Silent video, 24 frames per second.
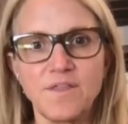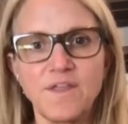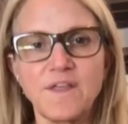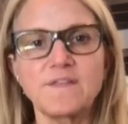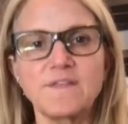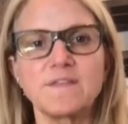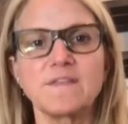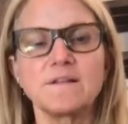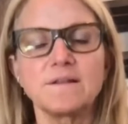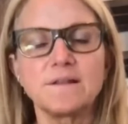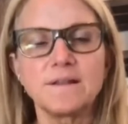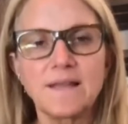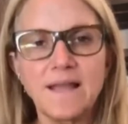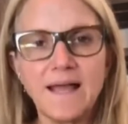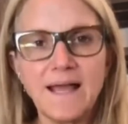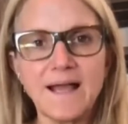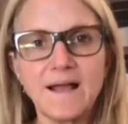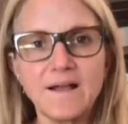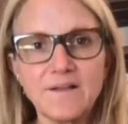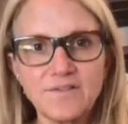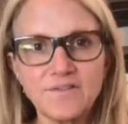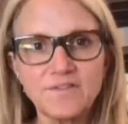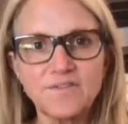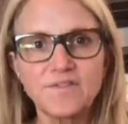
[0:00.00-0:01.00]
that the
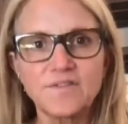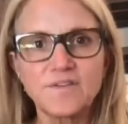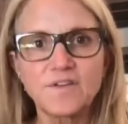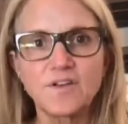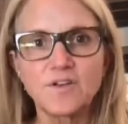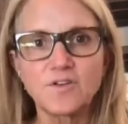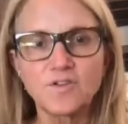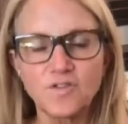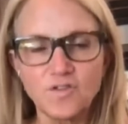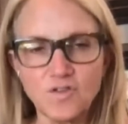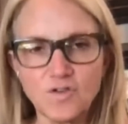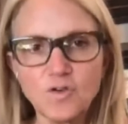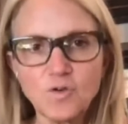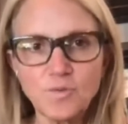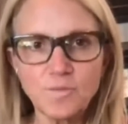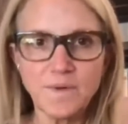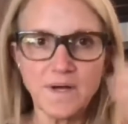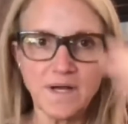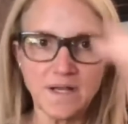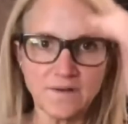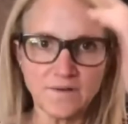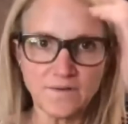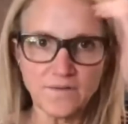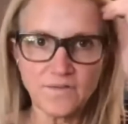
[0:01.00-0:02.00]
last 2
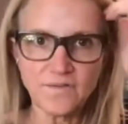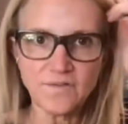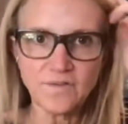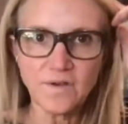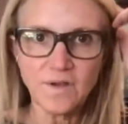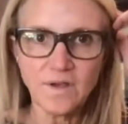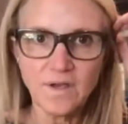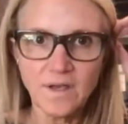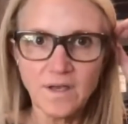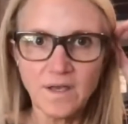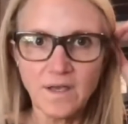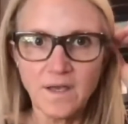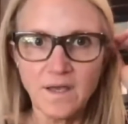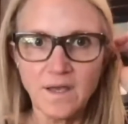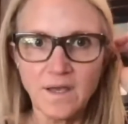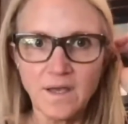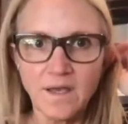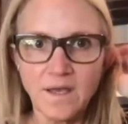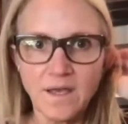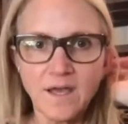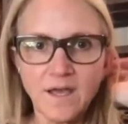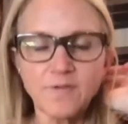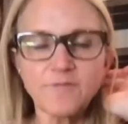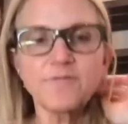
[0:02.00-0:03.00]
months
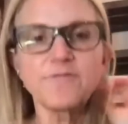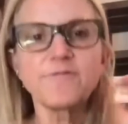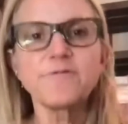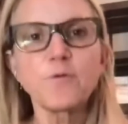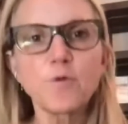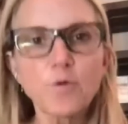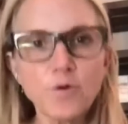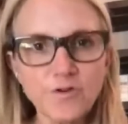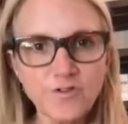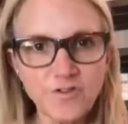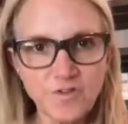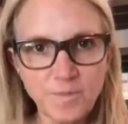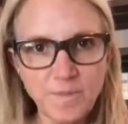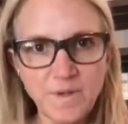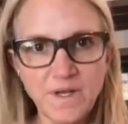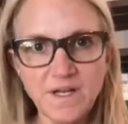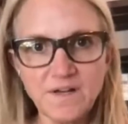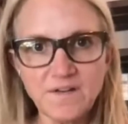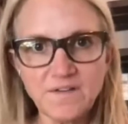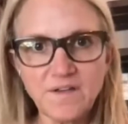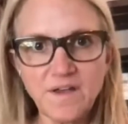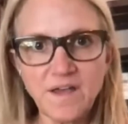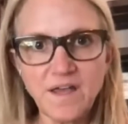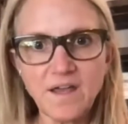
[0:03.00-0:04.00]
have forced
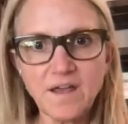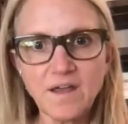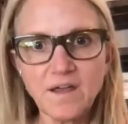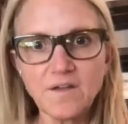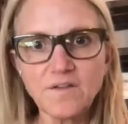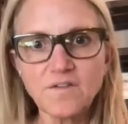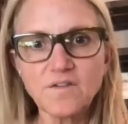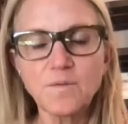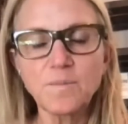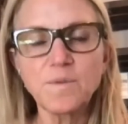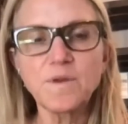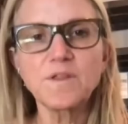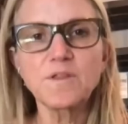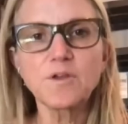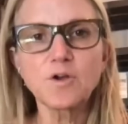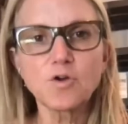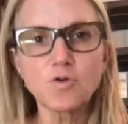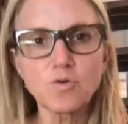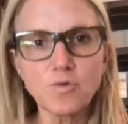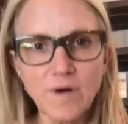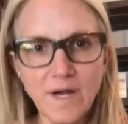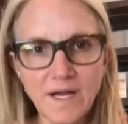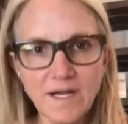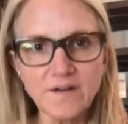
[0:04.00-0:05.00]
me to take to be the
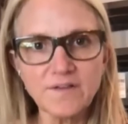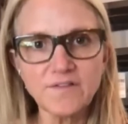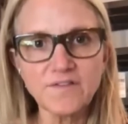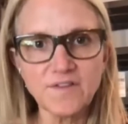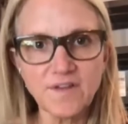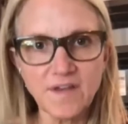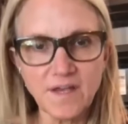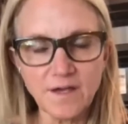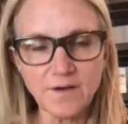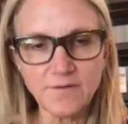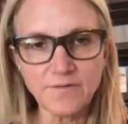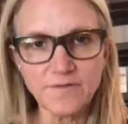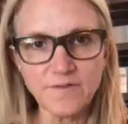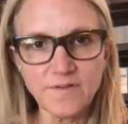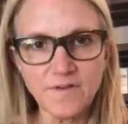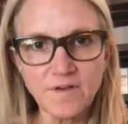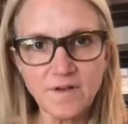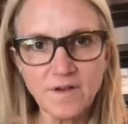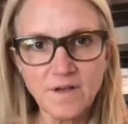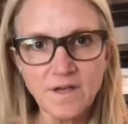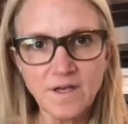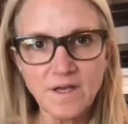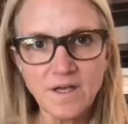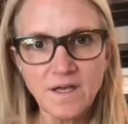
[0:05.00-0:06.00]
greatest
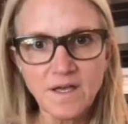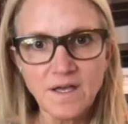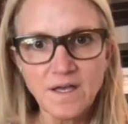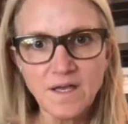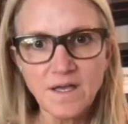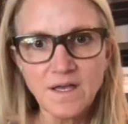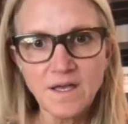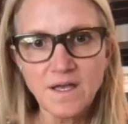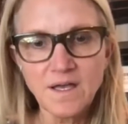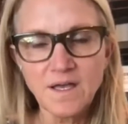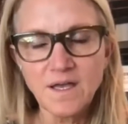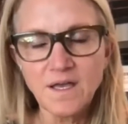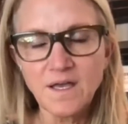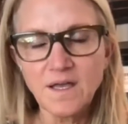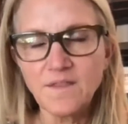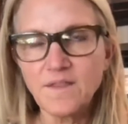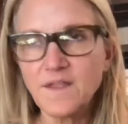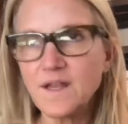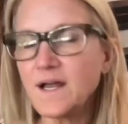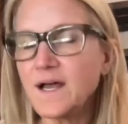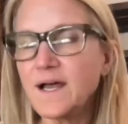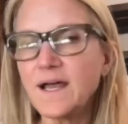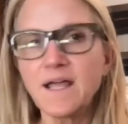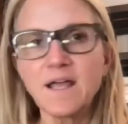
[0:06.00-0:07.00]
gift
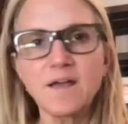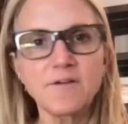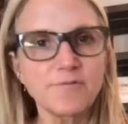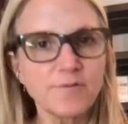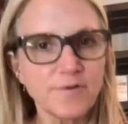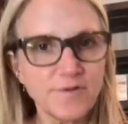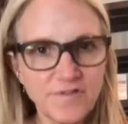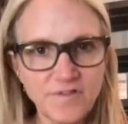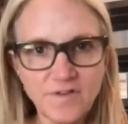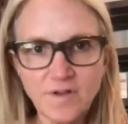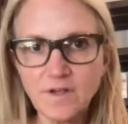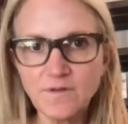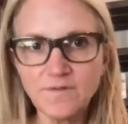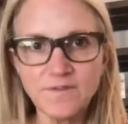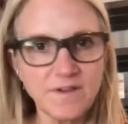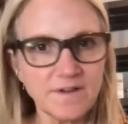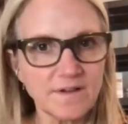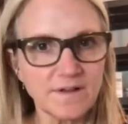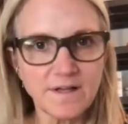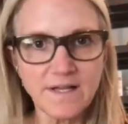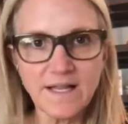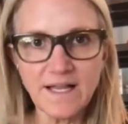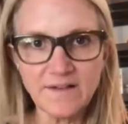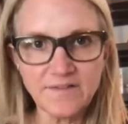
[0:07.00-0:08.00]
that I have
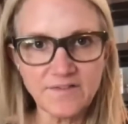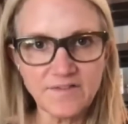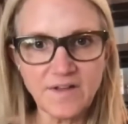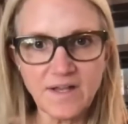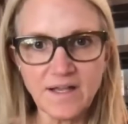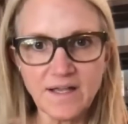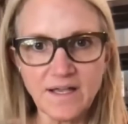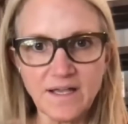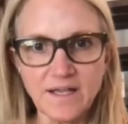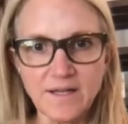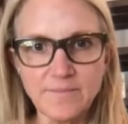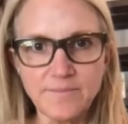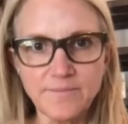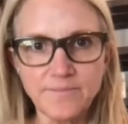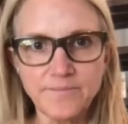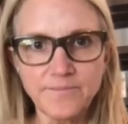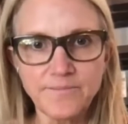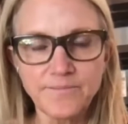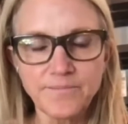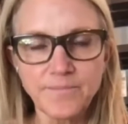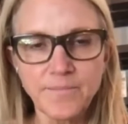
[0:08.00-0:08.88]
received in the last decade.